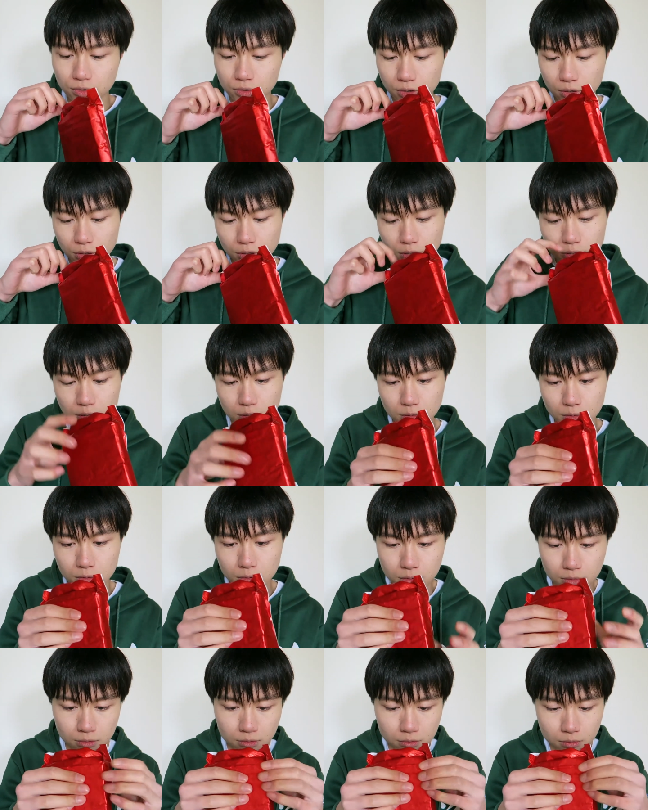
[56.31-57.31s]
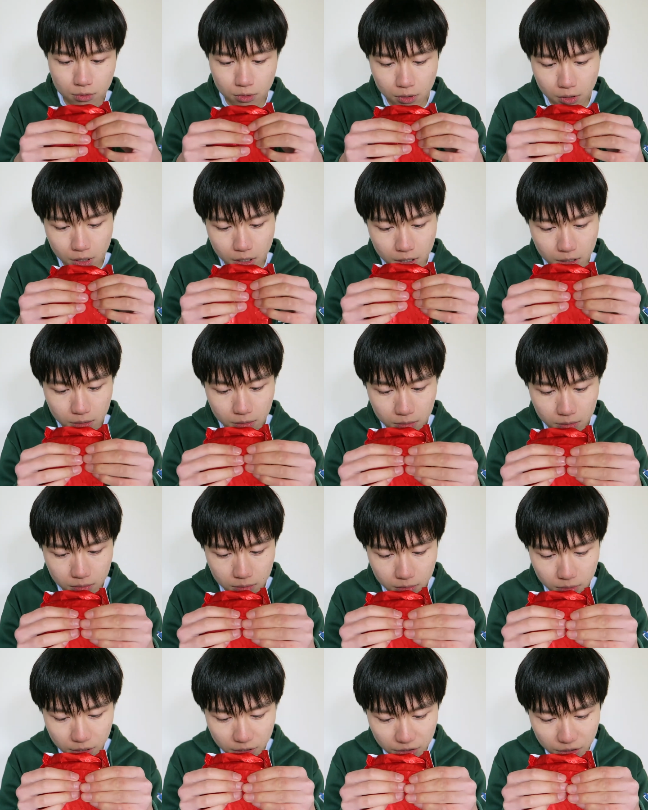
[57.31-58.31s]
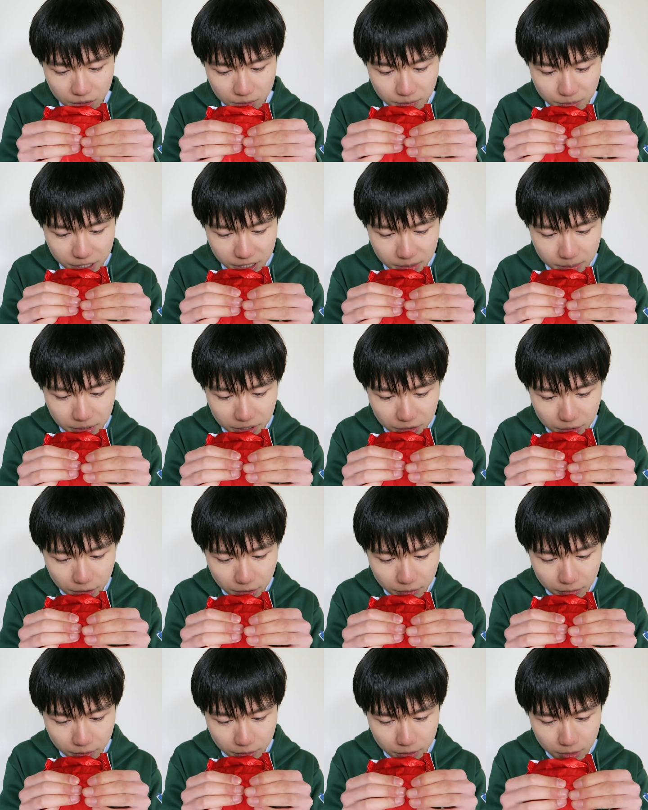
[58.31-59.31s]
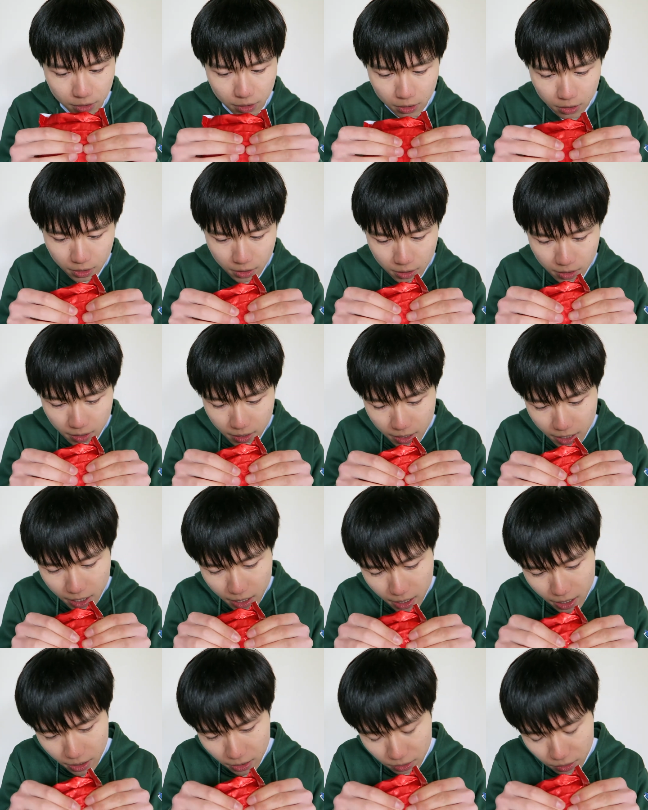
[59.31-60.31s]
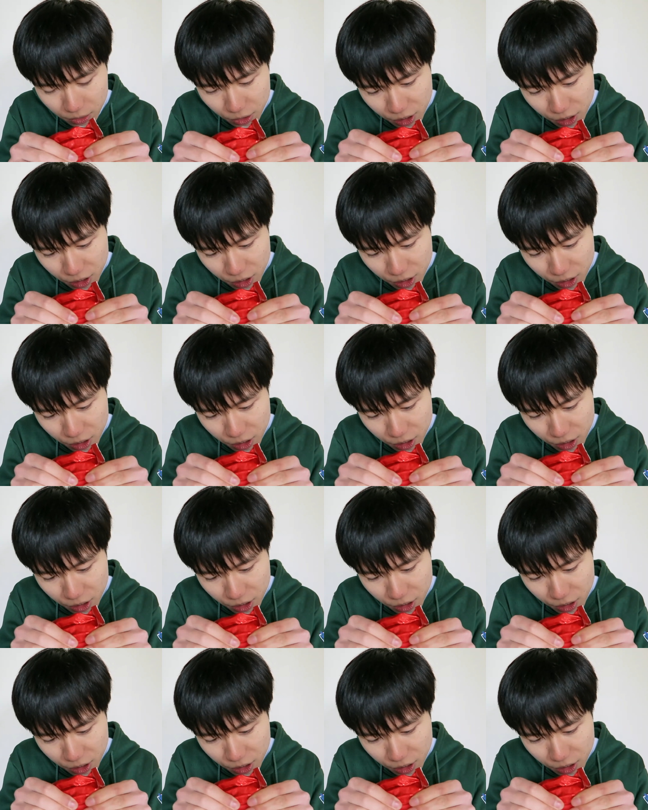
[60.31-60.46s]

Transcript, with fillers: So yeah, let's just break a piece off and